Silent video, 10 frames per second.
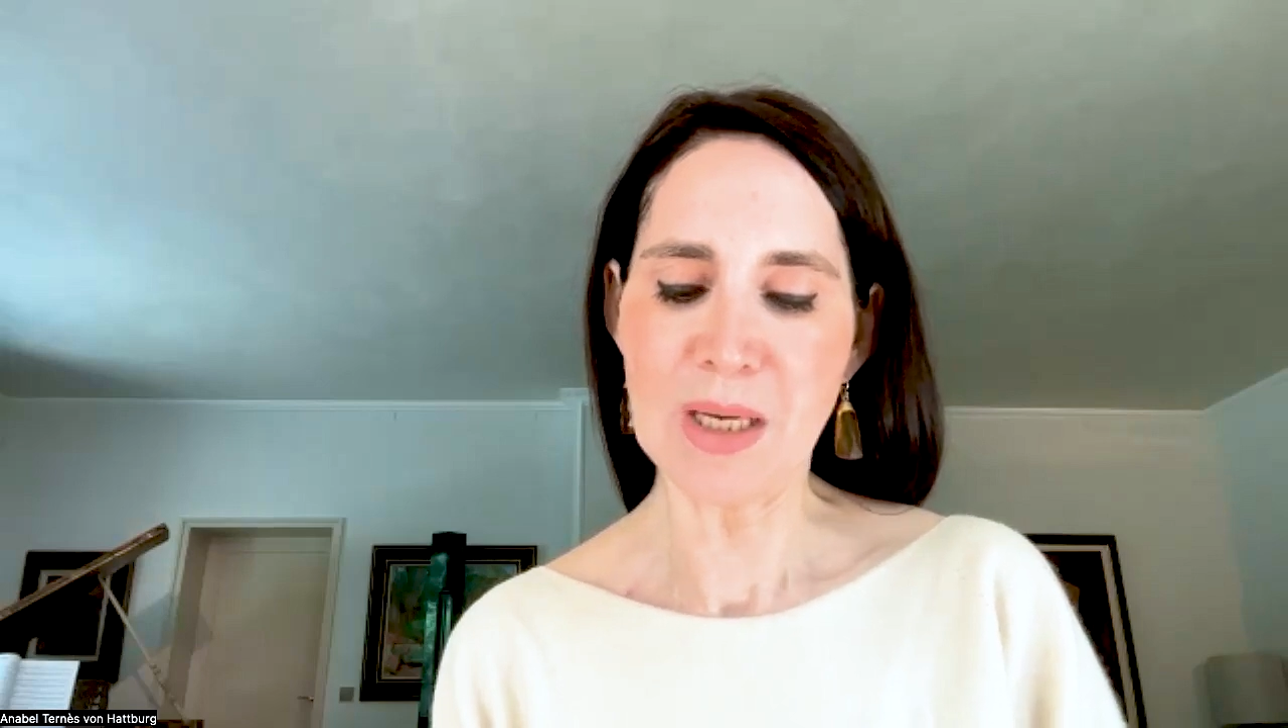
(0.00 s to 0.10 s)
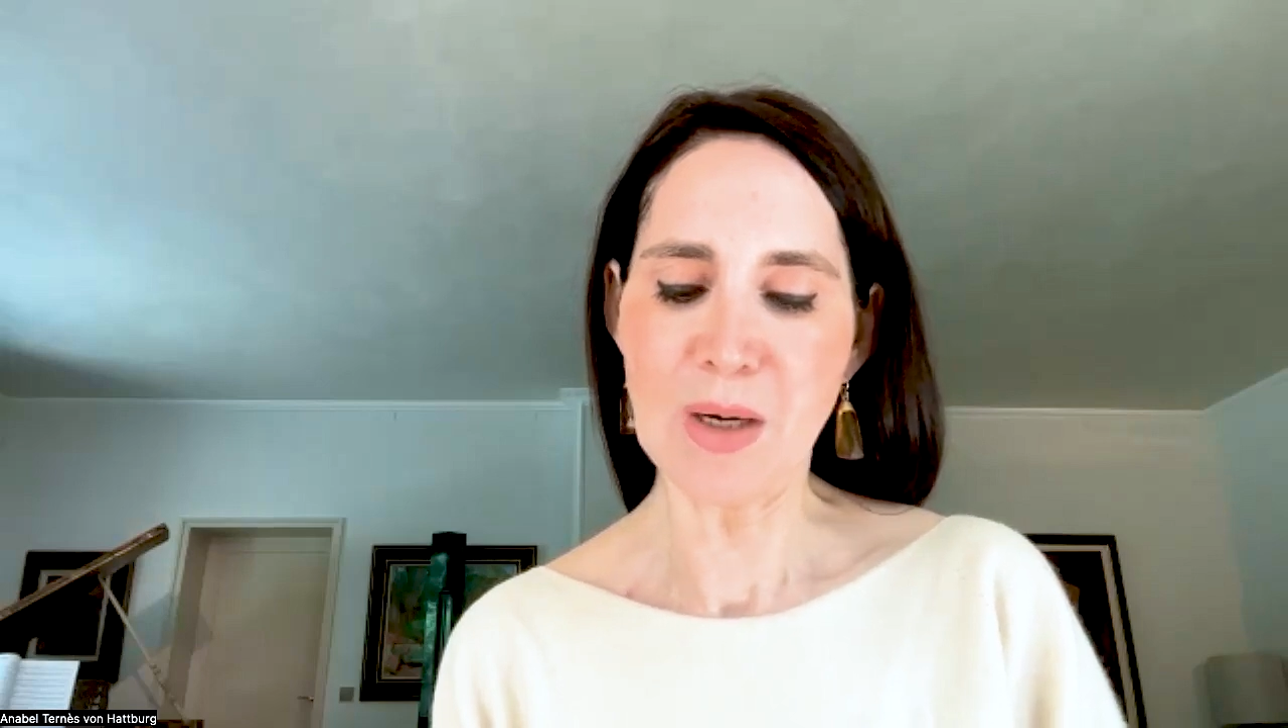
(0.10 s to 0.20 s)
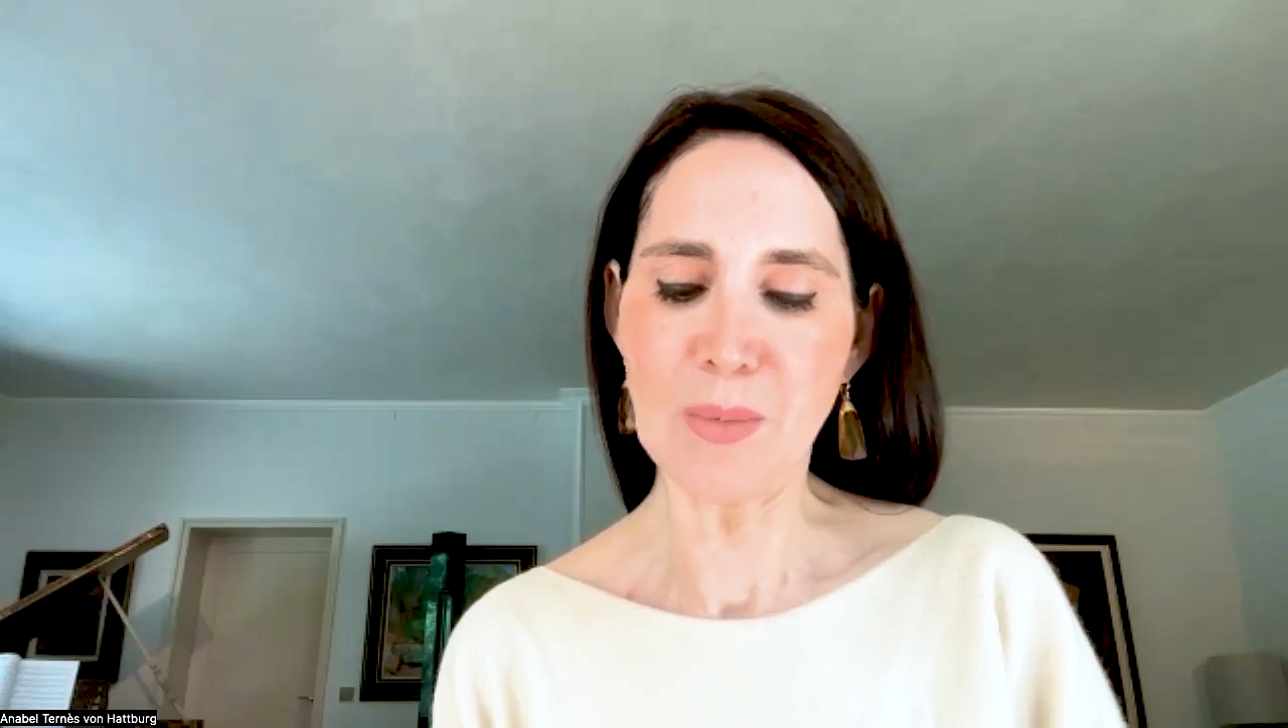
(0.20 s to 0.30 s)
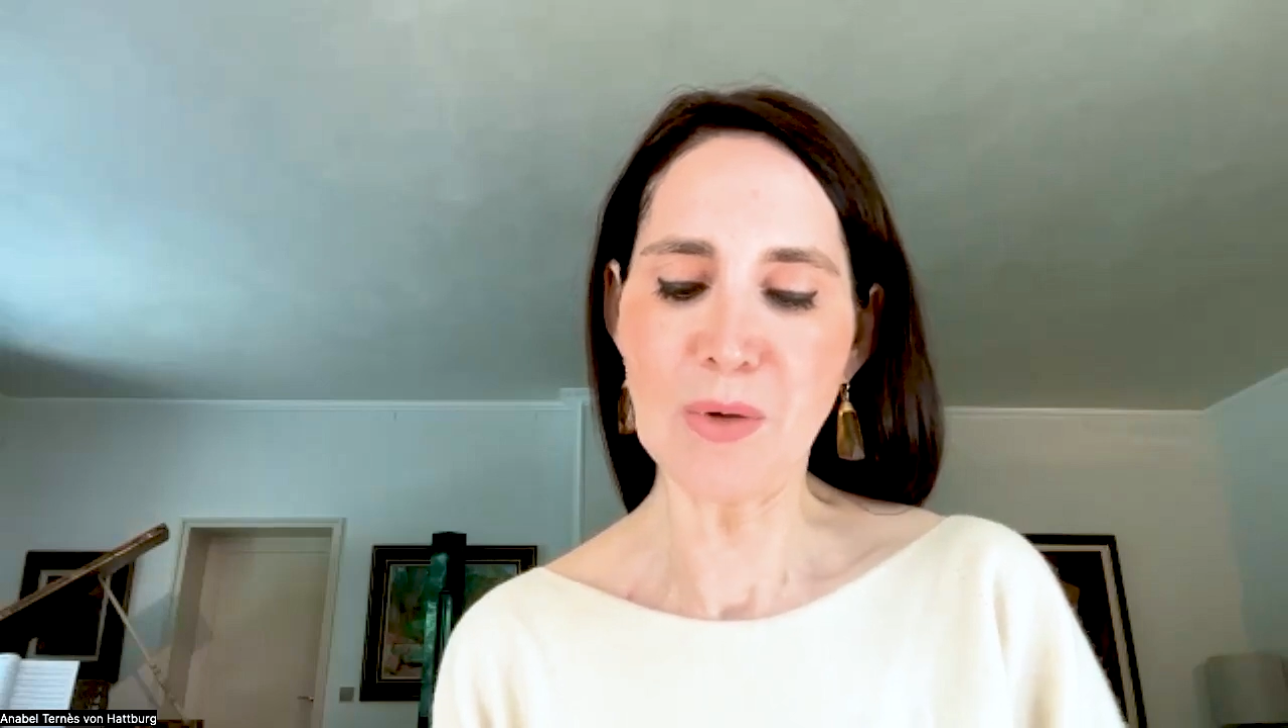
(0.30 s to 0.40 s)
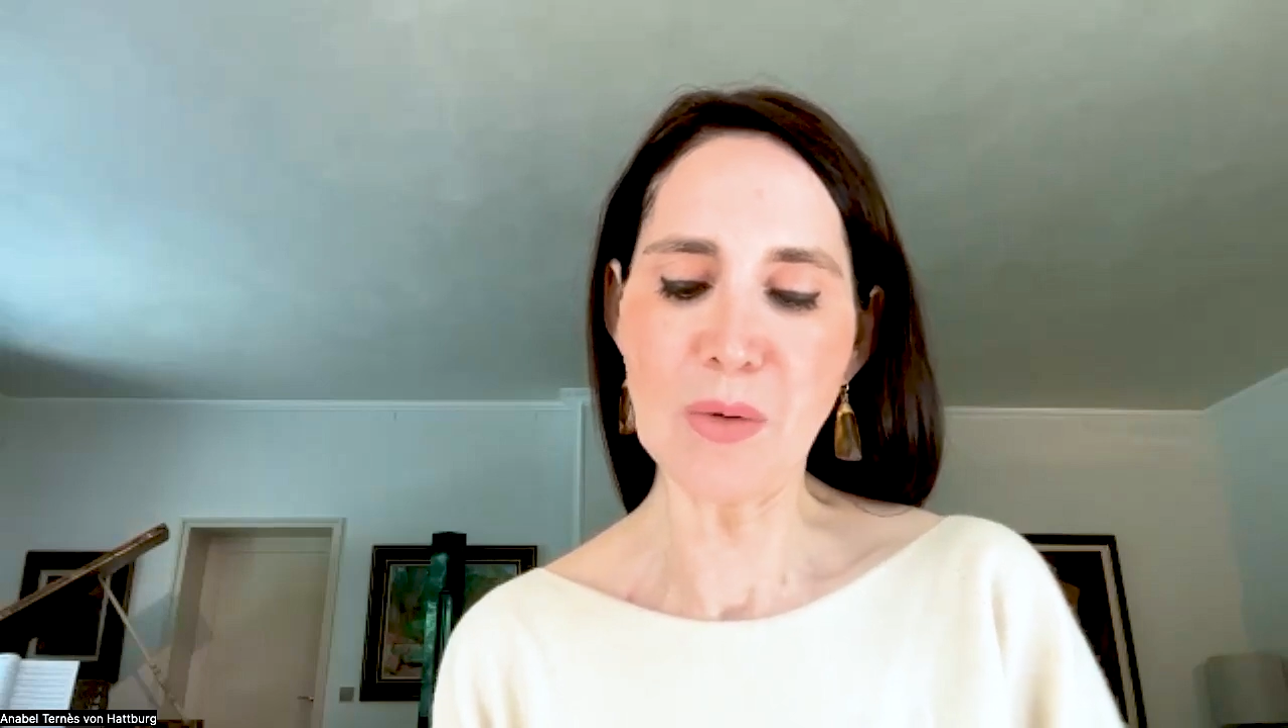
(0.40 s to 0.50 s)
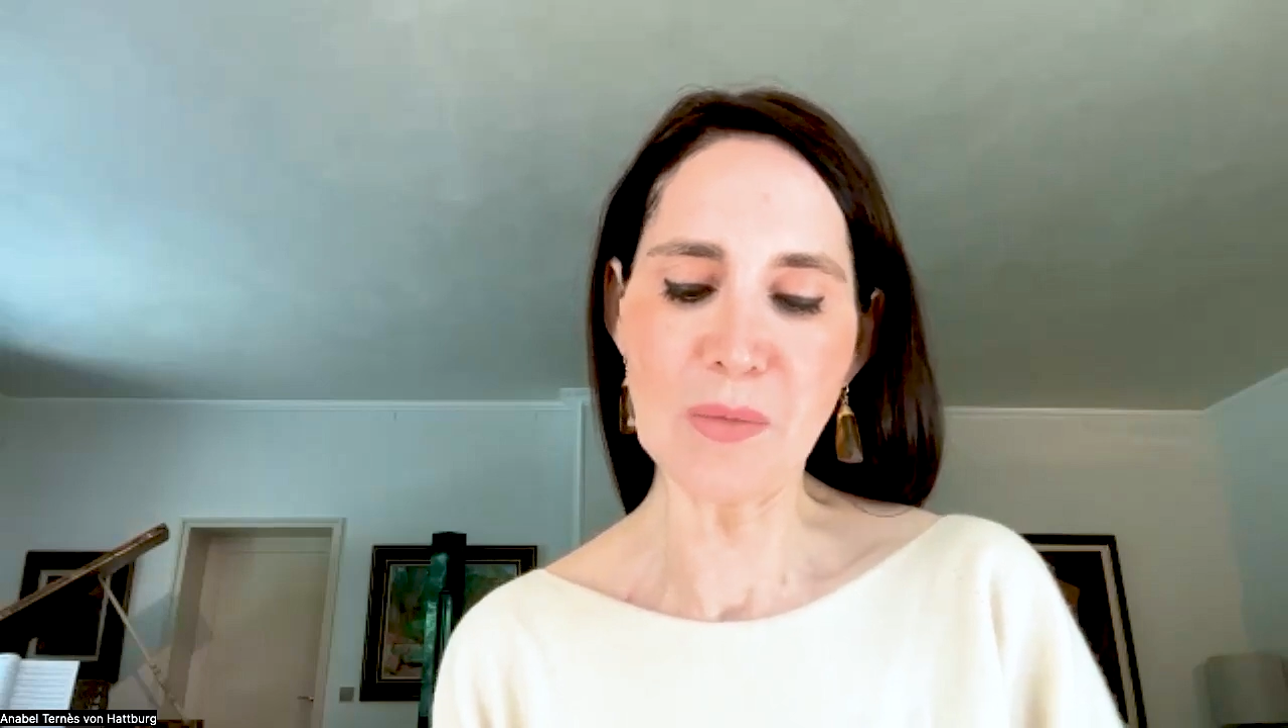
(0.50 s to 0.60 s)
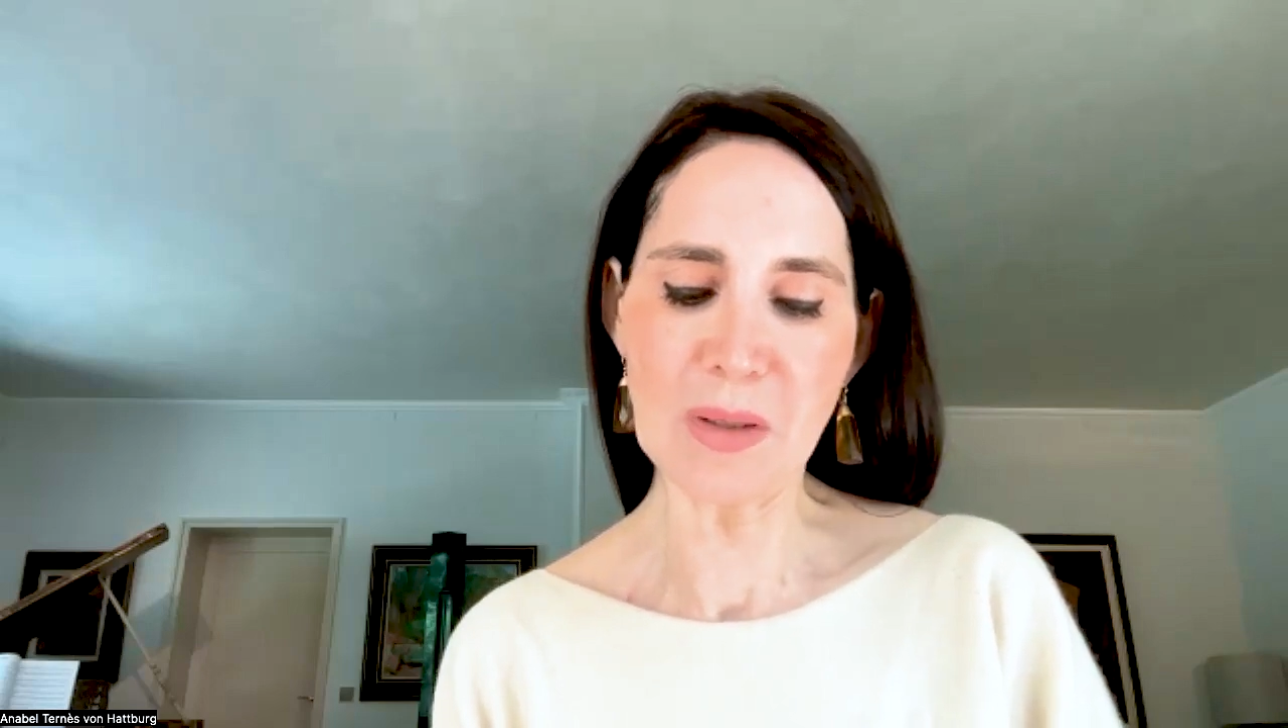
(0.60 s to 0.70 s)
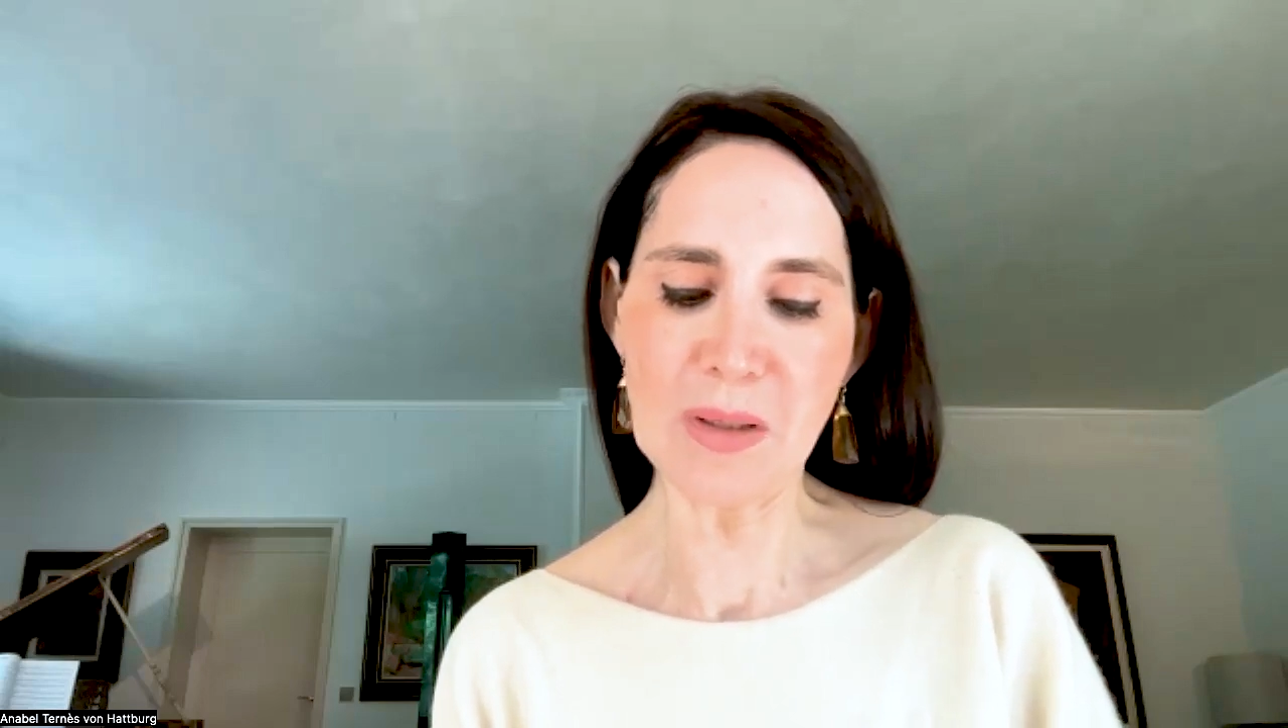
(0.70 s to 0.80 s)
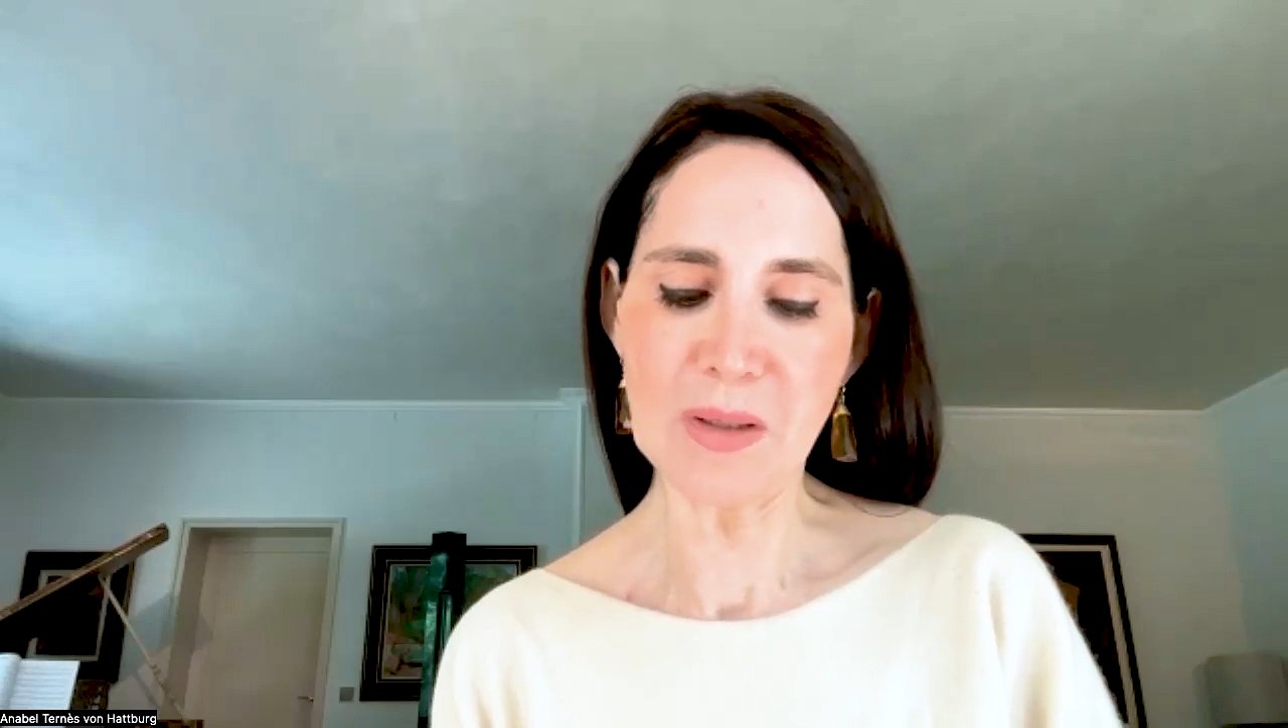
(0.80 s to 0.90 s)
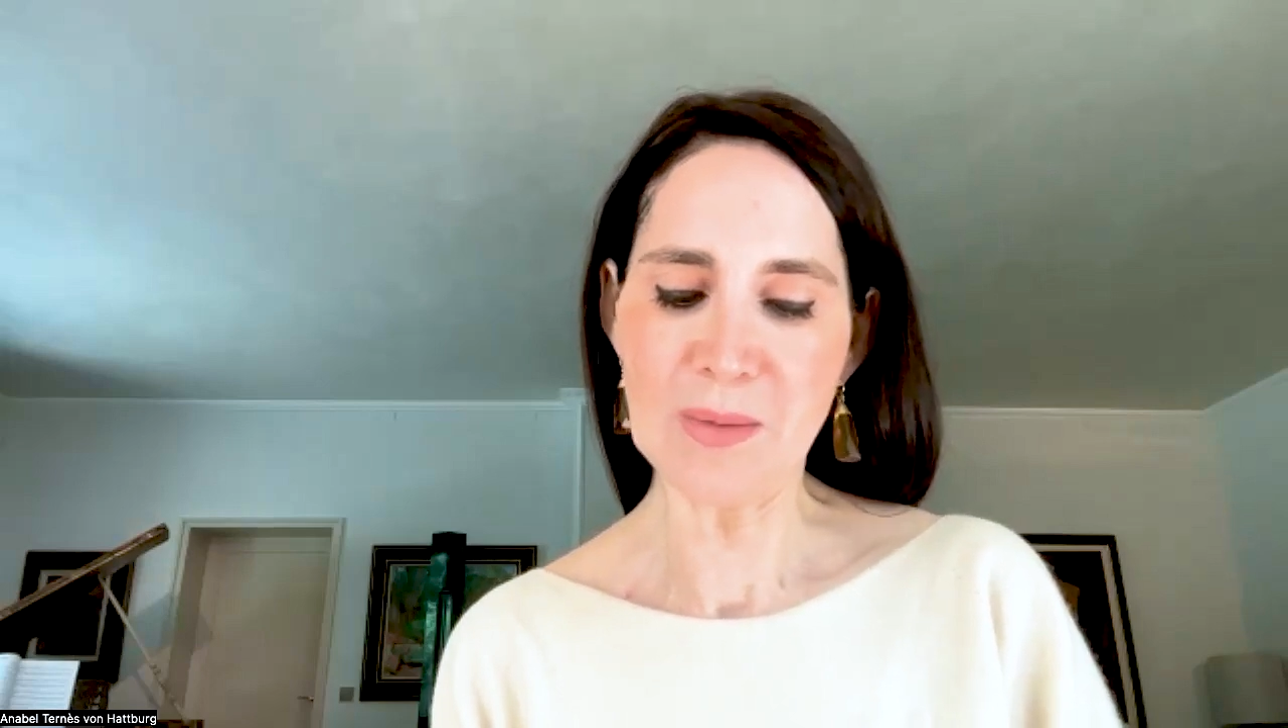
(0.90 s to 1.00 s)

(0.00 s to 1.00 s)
approval,